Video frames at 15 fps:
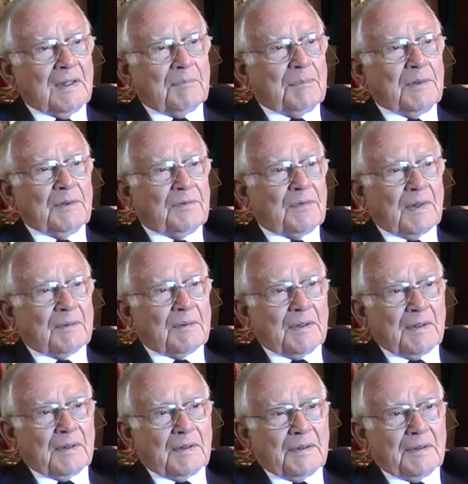Do you think
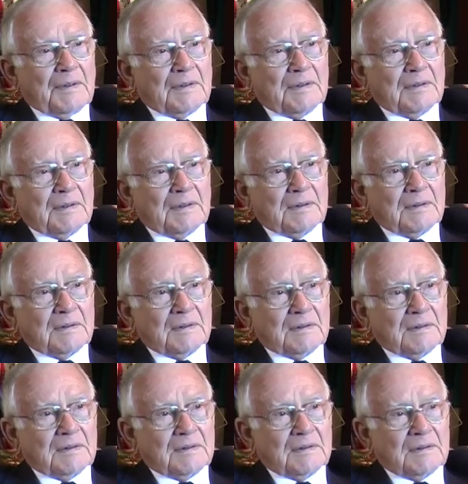they were started
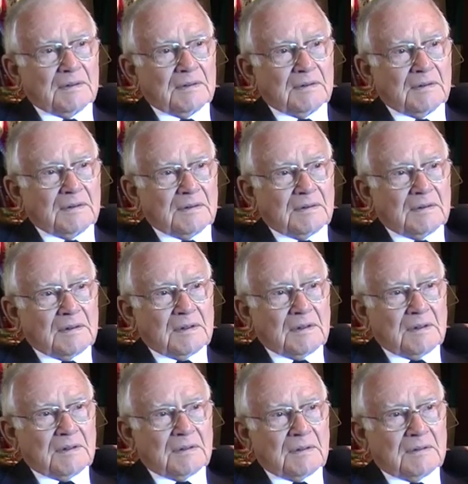as boy soldiers because
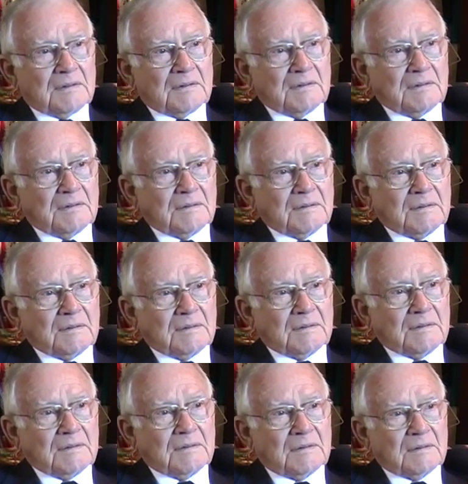at that age, at
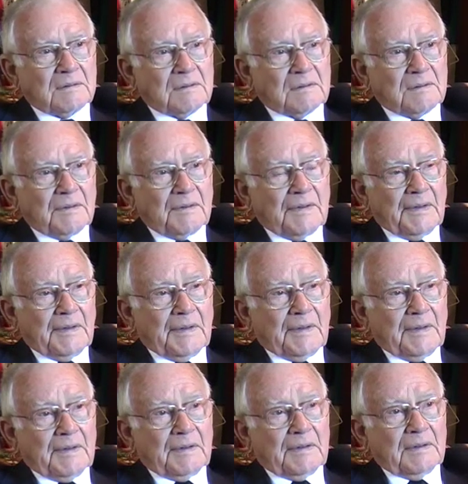15, you
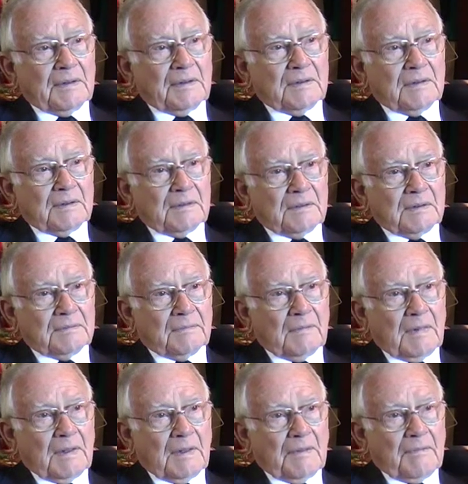can learn that kind of
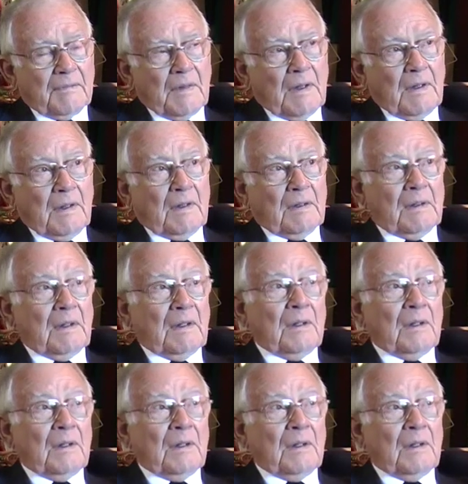thing much faster.